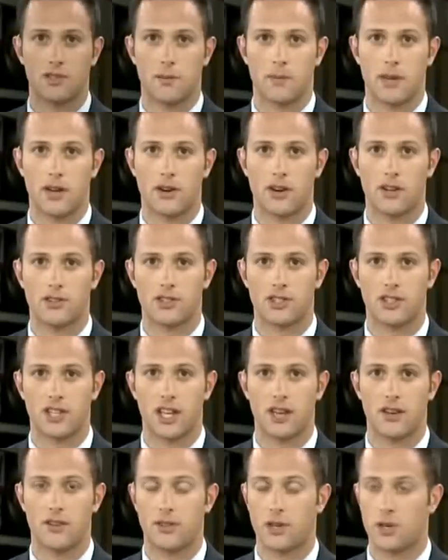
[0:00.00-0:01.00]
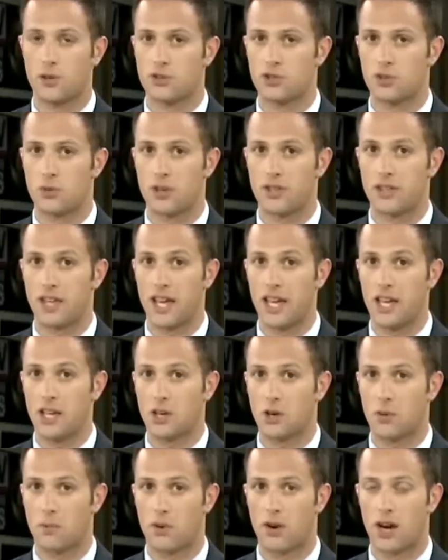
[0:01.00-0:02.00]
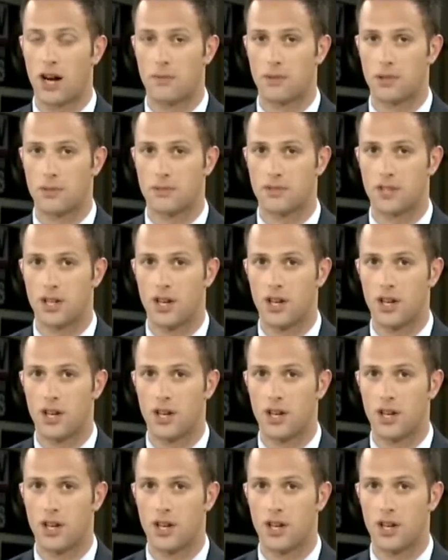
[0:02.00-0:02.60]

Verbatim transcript: to better understand those with anger problems.